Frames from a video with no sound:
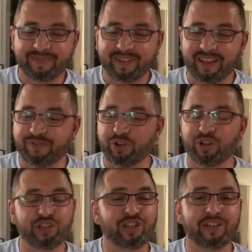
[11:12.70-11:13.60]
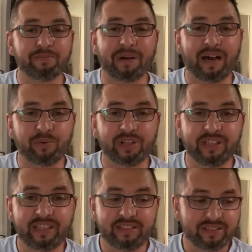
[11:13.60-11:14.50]
If you're looking to buy one of
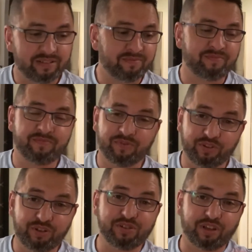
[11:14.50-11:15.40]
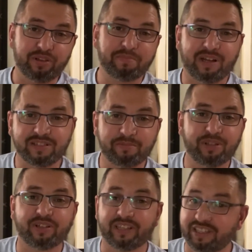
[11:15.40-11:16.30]
these, there's a good
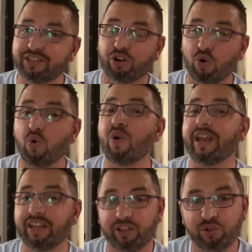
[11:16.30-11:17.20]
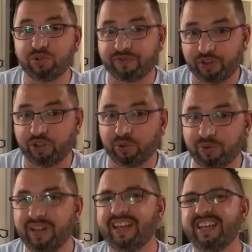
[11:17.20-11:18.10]
possibility it's a great use for you,
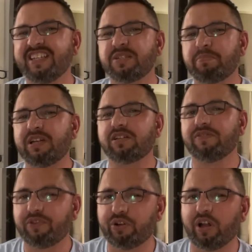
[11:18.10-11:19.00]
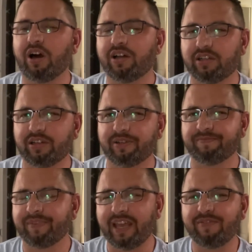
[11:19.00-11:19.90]
especially if you're in
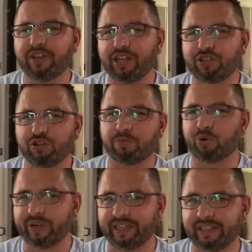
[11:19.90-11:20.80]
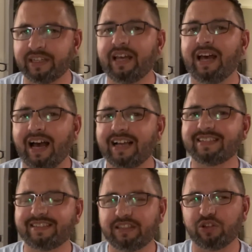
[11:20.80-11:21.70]
aviation or marine. I can
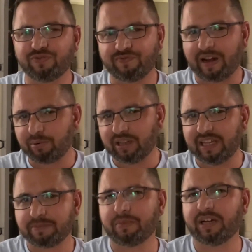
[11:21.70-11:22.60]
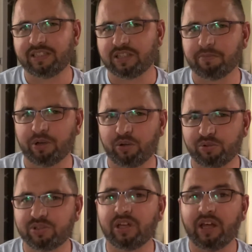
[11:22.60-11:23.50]
see those fiberglass bodies of the
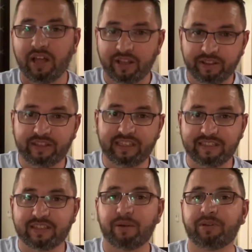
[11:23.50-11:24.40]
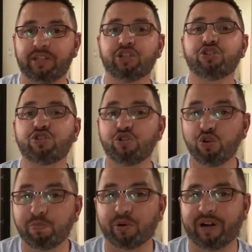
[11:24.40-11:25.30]
boats, these coming in
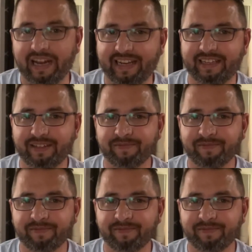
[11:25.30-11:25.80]
super handy.